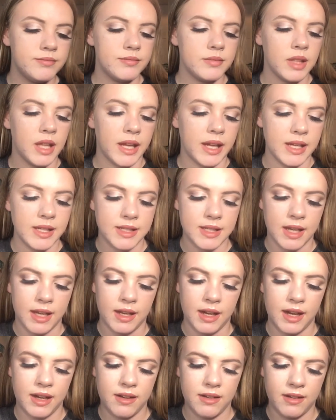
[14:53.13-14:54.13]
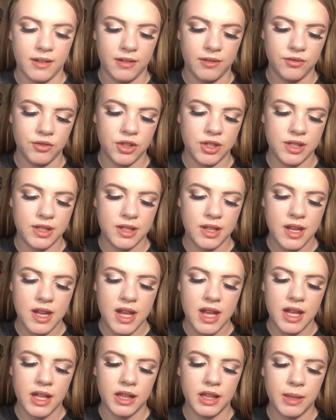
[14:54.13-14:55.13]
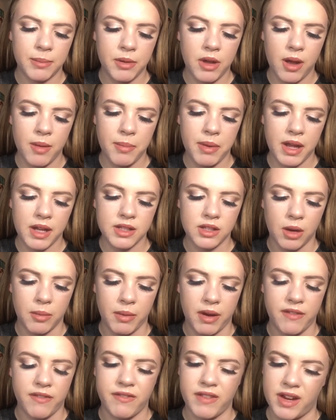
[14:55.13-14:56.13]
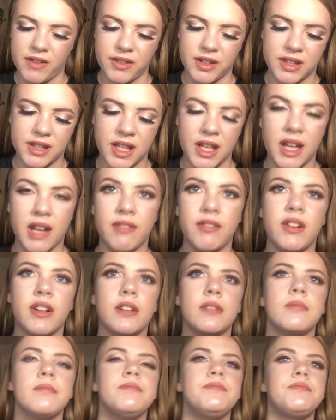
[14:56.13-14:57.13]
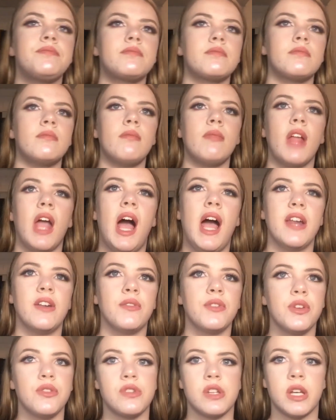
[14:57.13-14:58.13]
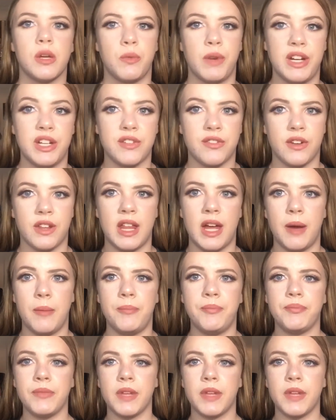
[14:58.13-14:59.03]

Like I said, I don't know, just lip compacts aren't my favorite thing ever. I don't usually reach for them.